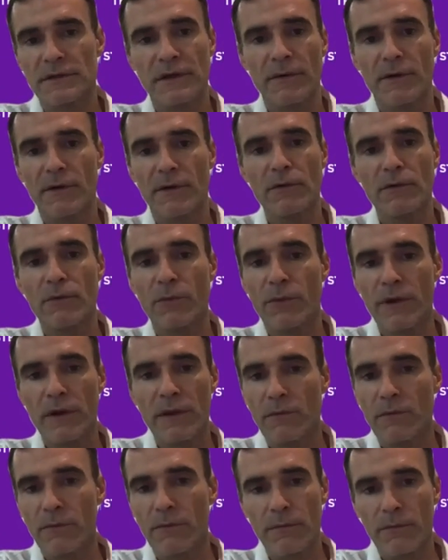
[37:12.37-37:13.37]
they were all
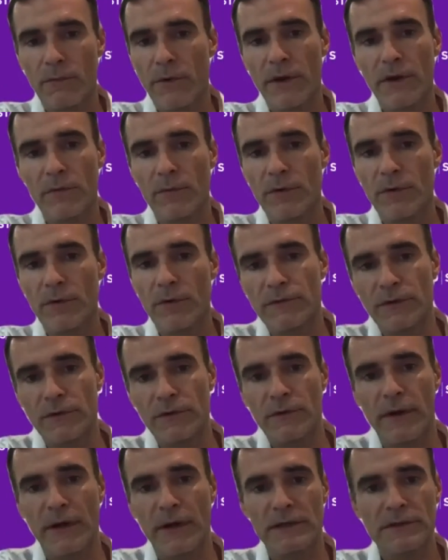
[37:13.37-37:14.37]
way, way above the
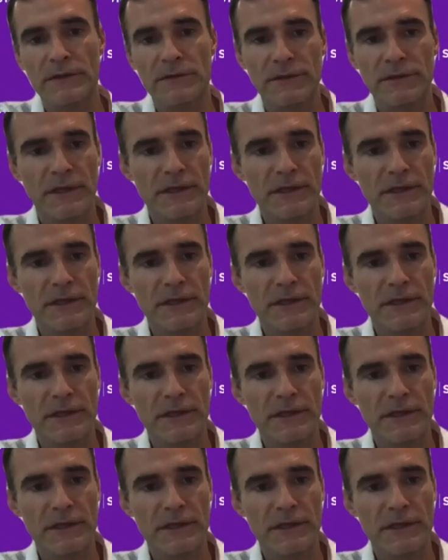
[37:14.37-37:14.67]
U S.